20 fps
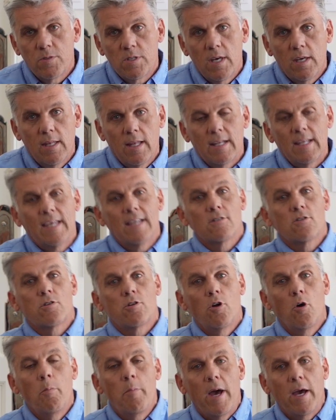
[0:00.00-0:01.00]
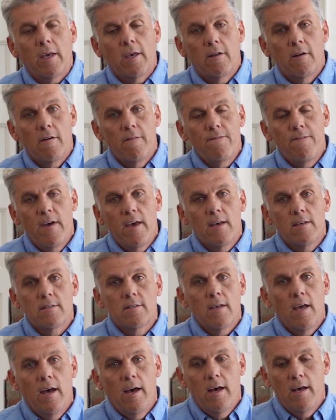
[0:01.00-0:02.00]
seeing that it gets thrown back in our
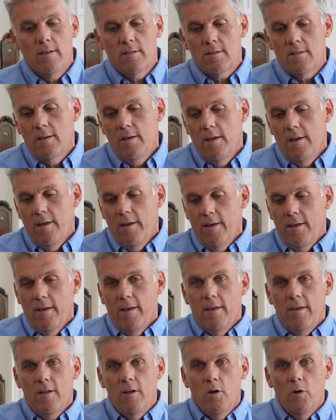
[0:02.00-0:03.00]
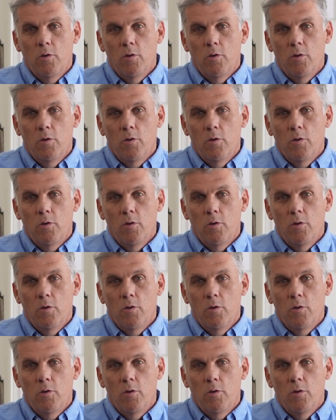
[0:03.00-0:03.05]
face as, you